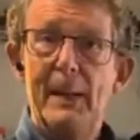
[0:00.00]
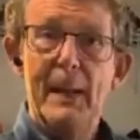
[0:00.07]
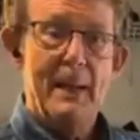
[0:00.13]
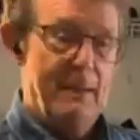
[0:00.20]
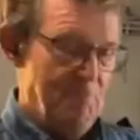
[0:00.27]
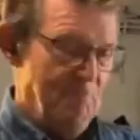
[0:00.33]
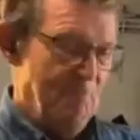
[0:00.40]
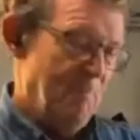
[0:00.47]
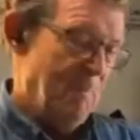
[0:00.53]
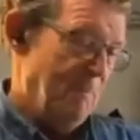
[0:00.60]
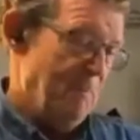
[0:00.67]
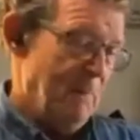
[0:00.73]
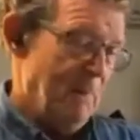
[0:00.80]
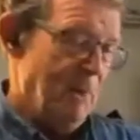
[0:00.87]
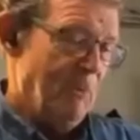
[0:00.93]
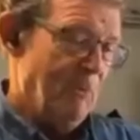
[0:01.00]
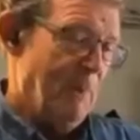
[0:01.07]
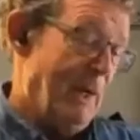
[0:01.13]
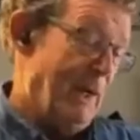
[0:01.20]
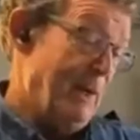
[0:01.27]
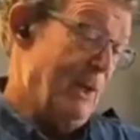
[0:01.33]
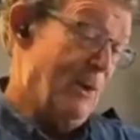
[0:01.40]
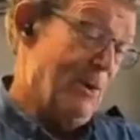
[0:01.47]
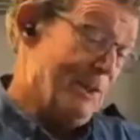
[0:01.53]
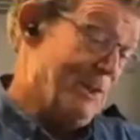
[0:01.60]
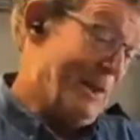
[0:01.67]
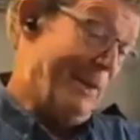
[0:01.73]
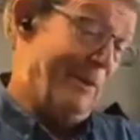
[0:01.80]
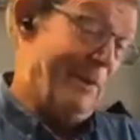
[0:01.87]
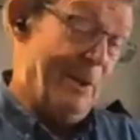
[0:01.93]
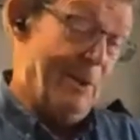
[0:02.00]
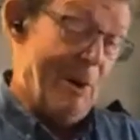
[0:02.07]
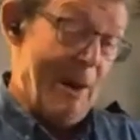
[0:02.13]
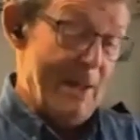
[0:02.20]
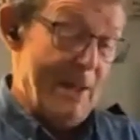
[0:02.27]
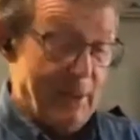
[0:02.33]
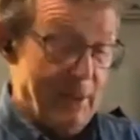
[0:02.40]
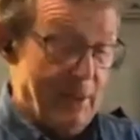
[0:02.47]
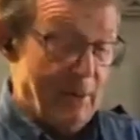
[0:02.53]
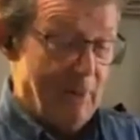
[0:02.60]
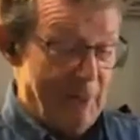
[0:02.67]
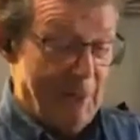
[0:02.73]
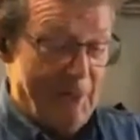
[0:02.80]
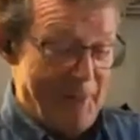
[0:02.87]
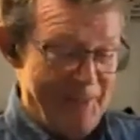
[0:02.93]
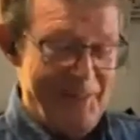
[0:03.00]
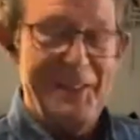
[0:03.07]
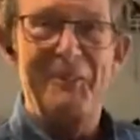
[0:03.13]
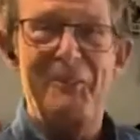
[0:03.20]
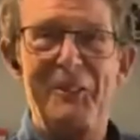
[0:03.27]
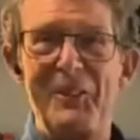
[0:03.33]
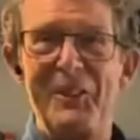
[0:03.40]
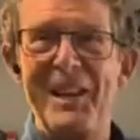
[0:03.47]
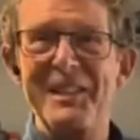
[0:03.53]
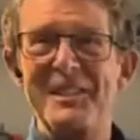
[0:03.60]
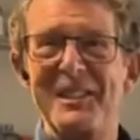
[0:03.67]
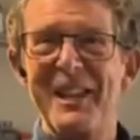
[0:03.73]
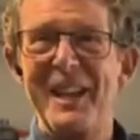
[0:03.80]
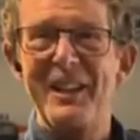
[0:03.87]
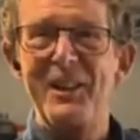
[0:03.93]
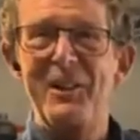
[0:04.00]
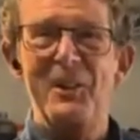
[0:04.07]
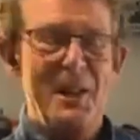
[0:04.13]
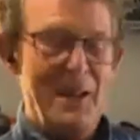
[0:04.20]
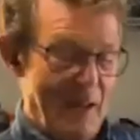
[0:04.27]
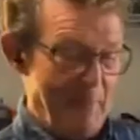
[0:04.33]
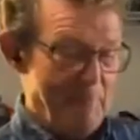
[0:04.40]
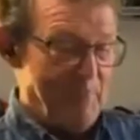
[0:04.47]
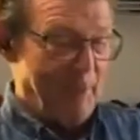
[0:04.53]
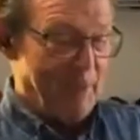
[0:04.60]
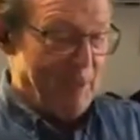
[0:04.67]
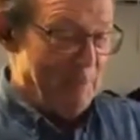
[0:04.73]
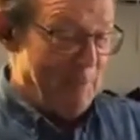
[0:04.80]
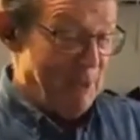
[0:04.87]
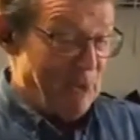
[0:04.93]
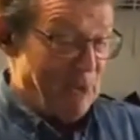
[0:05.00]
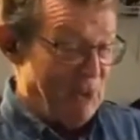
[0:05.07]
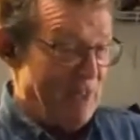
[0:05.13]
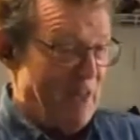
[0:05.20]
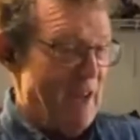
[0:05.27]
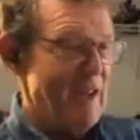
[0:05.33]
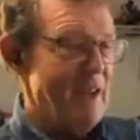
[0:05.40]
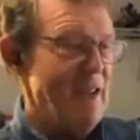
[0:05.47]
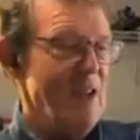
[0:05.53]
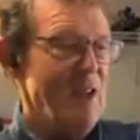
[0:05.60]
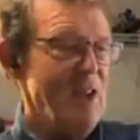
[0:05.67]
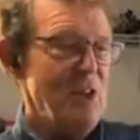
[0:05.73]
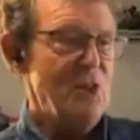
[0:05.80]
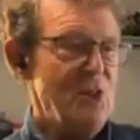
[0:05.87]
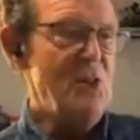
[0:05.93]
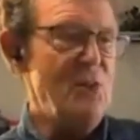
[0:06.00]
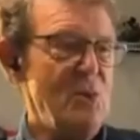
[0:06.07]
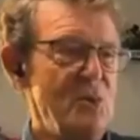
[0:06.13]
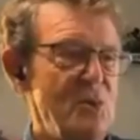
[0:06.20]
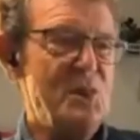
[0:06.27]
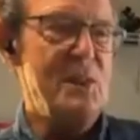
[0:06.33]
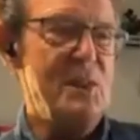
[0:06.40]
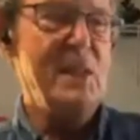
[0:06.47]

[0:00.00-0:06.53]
And then when I notice that they're out there a few days later, I bring them inside to use